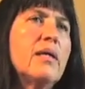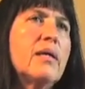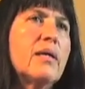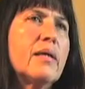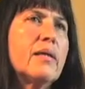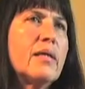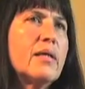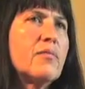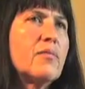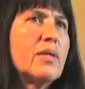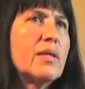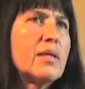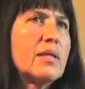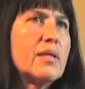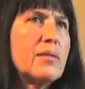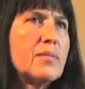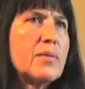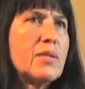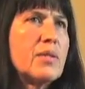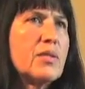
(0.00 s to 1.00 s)
And then we
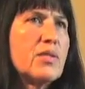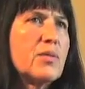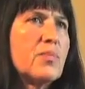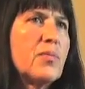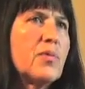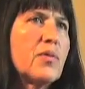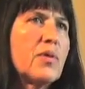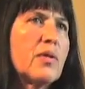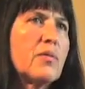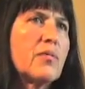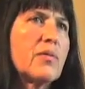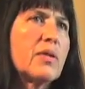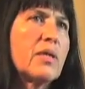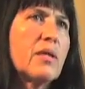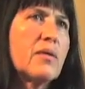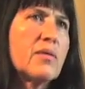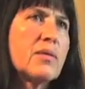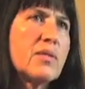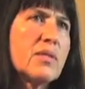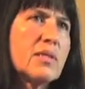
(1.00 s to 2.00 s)
get up to this point where
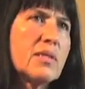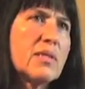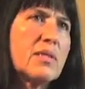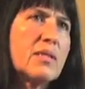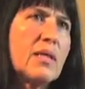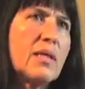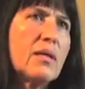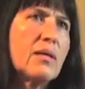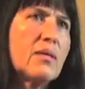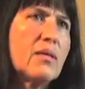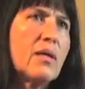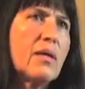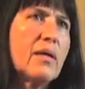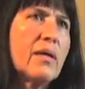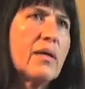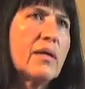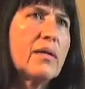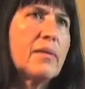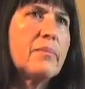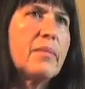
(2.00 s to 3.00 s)
now it's a state
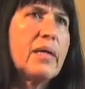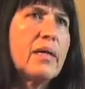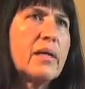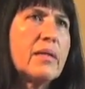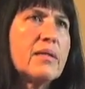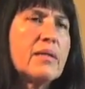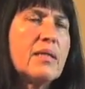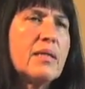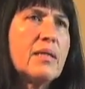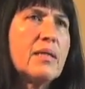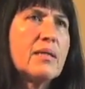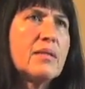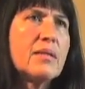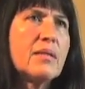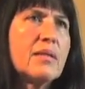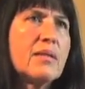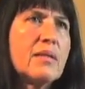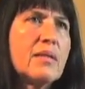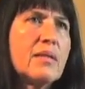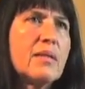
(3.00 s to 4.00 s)
law and a
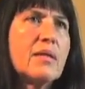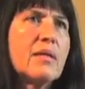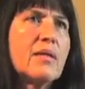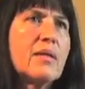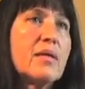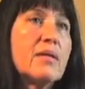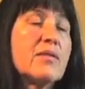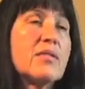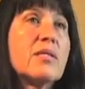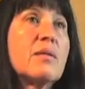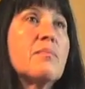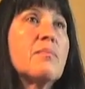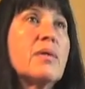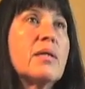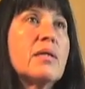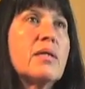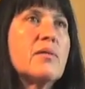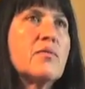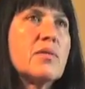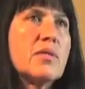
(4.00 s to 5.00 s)
mandate, and some
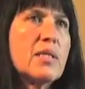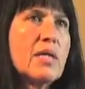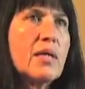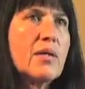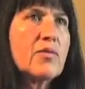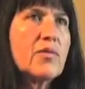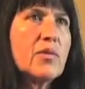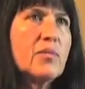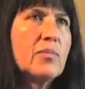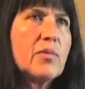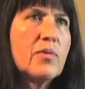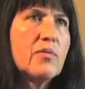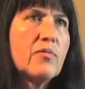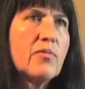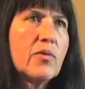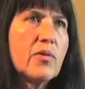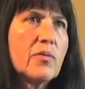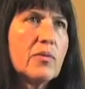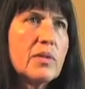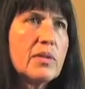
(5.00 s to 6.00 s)
money was actually put
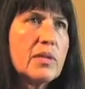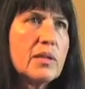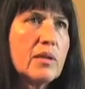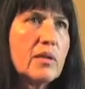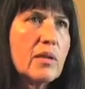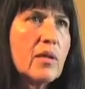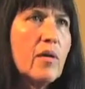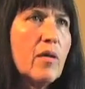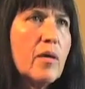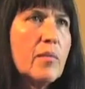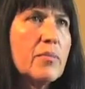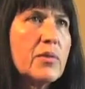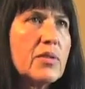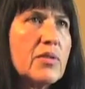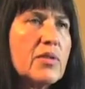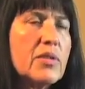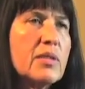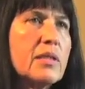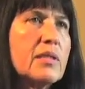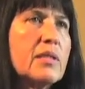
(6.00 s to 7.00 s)
forward to
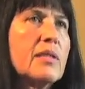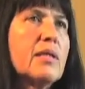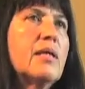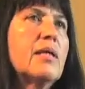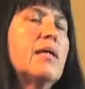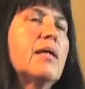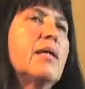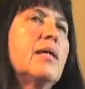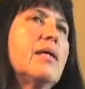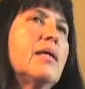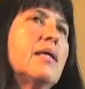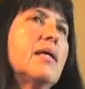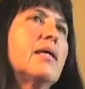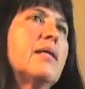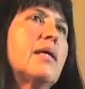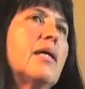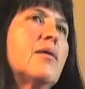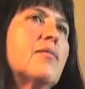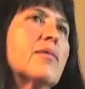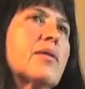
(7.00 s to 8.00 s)
accomplish it.
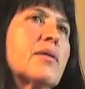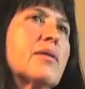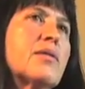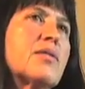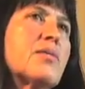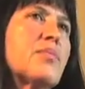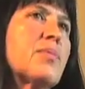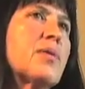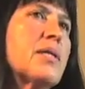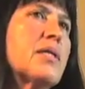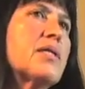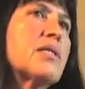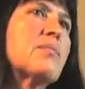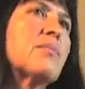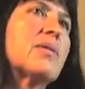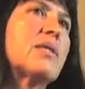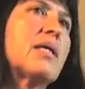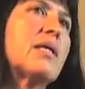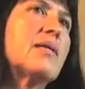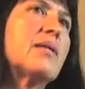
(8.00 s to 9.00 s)
And now we're at this place,
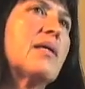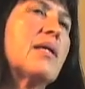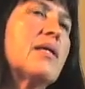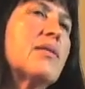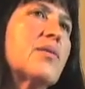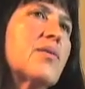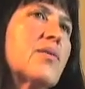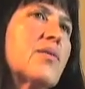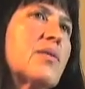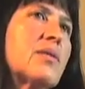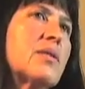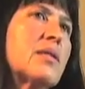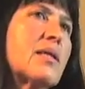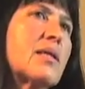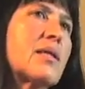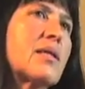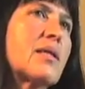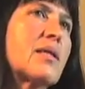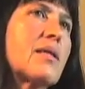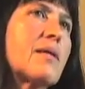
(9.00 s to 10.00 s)
but I don't
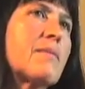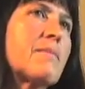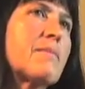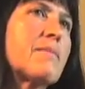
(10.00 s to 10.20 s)
think,